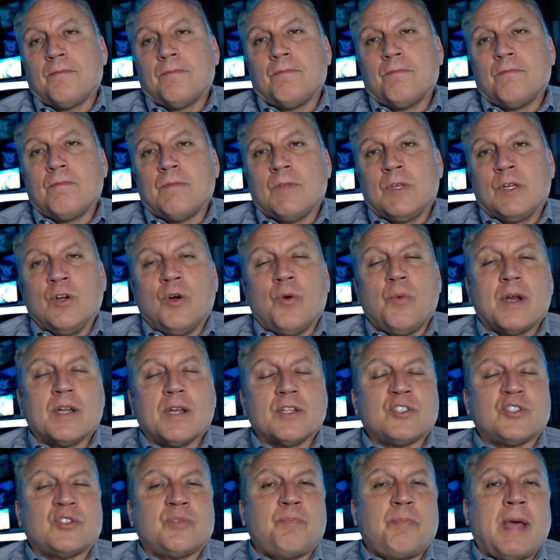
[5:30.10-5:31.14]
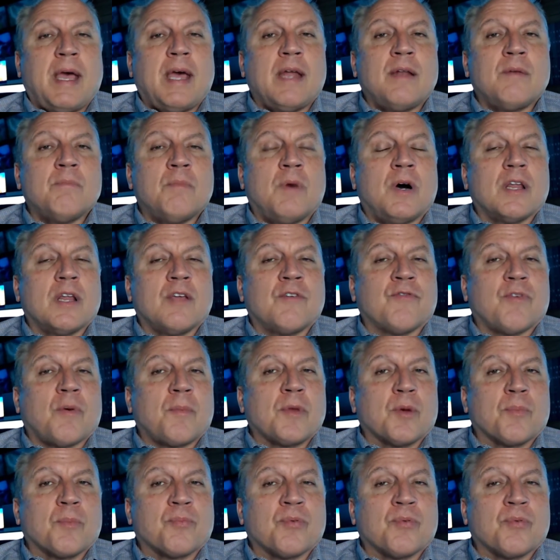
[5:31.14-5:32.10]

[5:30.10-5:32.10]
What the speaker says: You don't want to spend money from your